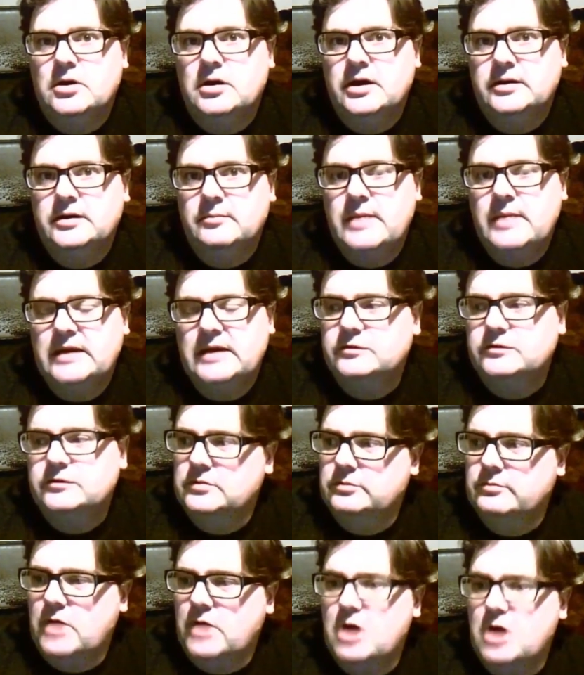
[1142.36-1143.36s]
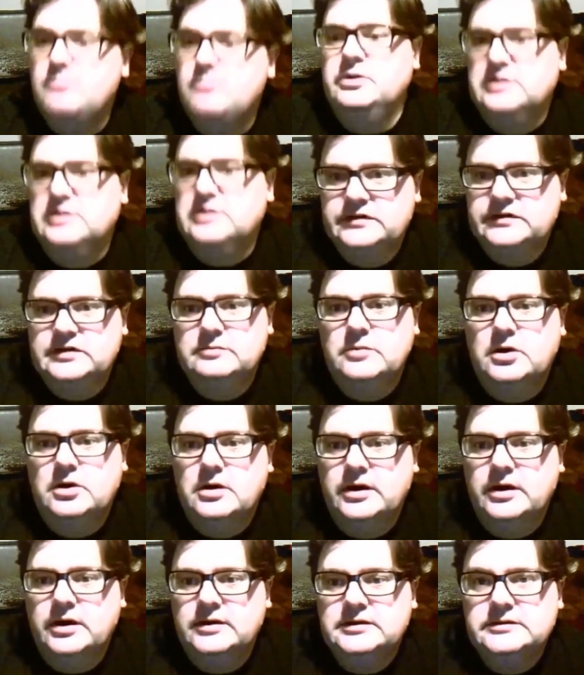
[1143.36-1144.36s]
in mind, maximum openness in
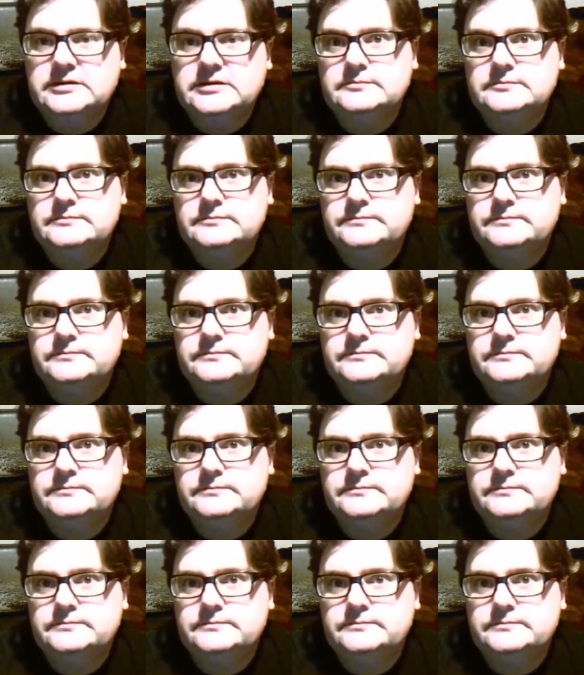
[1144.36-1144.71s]
mind.